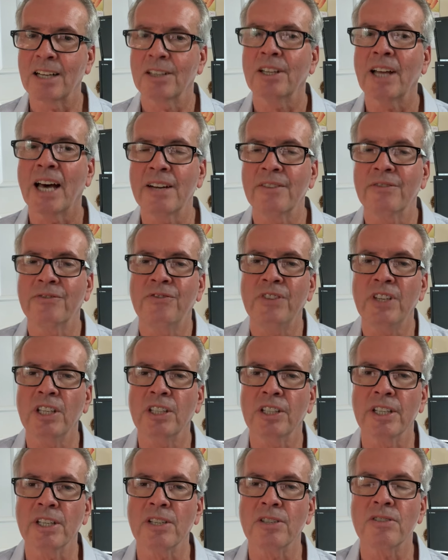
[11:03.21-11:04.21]
a lot of
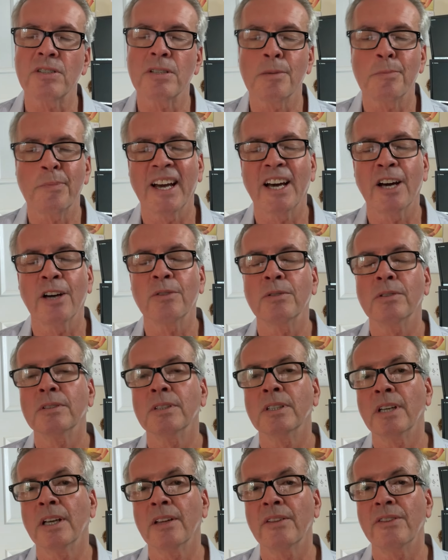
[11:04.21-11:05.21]
feelings about
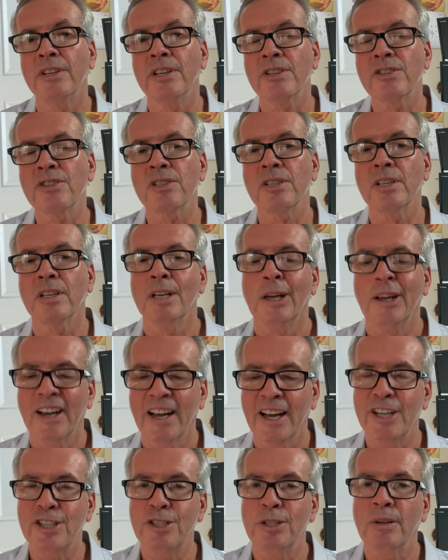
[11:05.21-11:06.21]
uh, this.
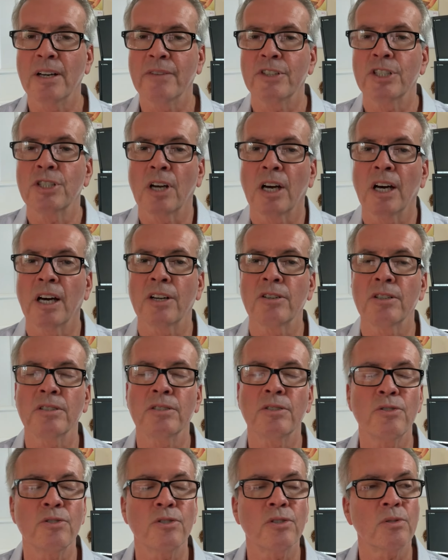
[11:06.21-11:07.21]
I do have a daughter
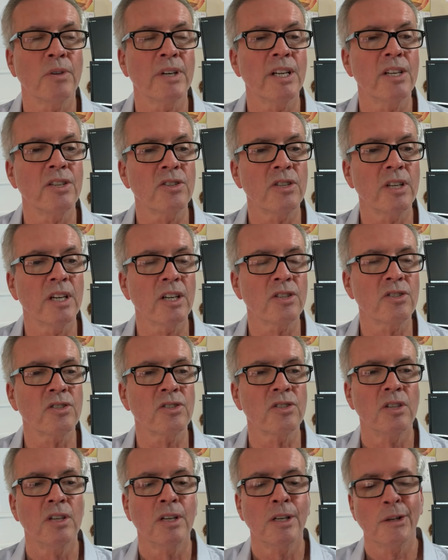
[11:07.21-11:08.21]
who's
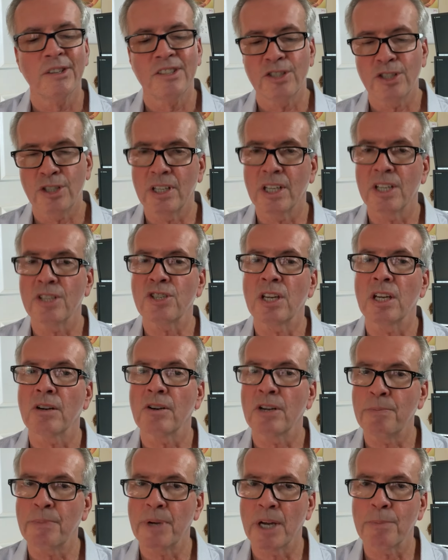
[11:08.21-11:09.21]
twenty-six. She does
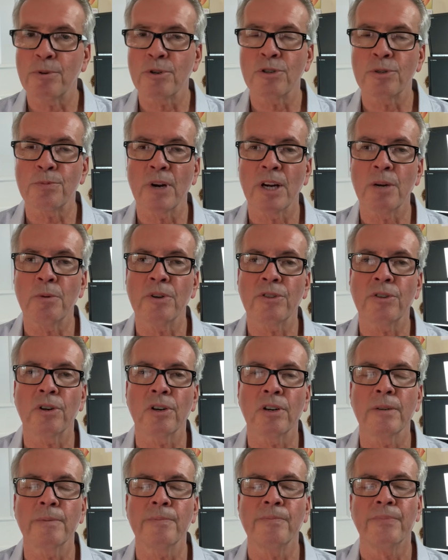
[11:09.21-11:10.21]
carry pepper spray with
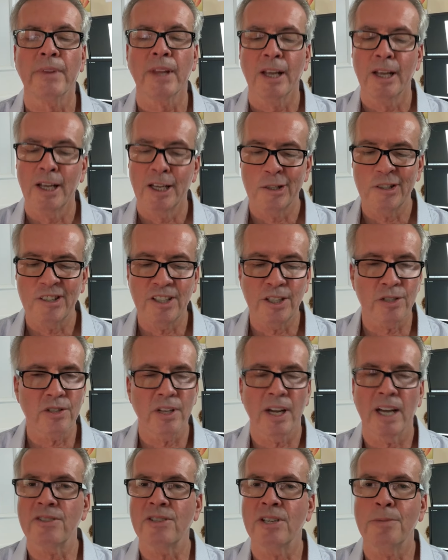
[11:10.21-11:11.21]
her. She does
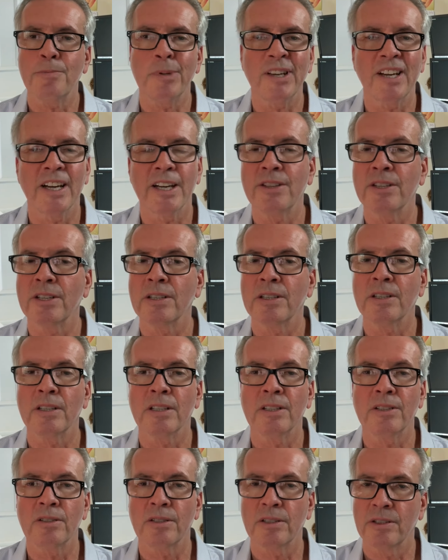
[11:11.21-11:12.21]
not sit behind the,
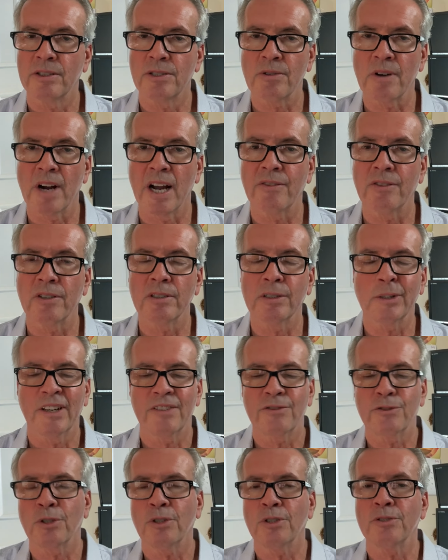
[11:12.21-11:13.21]
the, the, the driver.
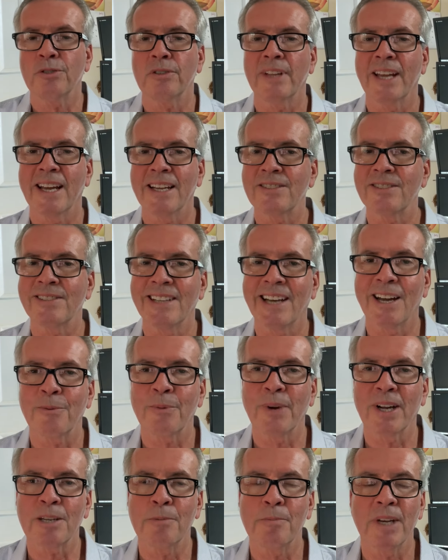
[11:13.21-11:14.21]
I've told her that's not
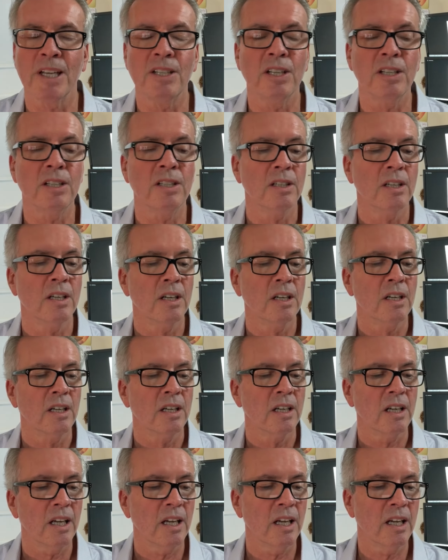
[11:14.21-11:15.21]
recommended.
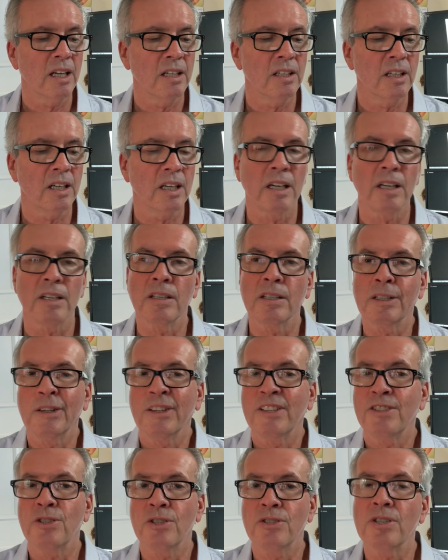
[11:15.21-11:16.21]
And, uh,
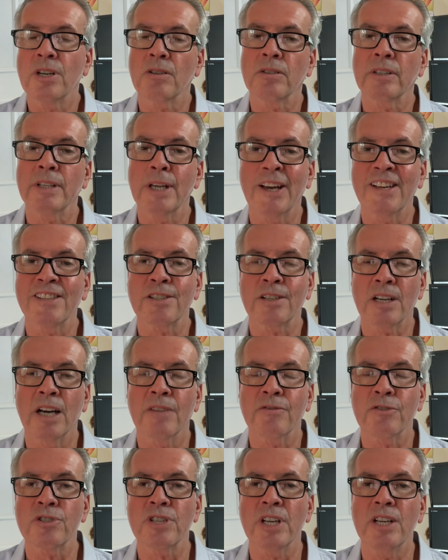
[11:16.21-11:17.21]
and she generally has a
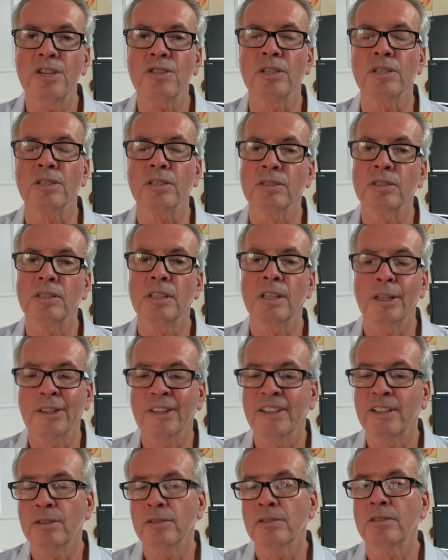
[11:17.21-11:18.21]
conversation,
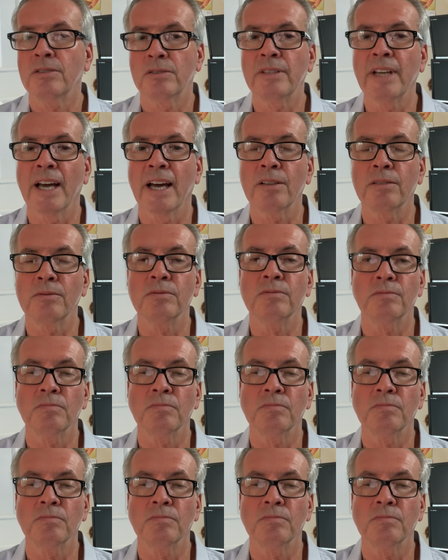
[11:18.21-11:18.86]
and that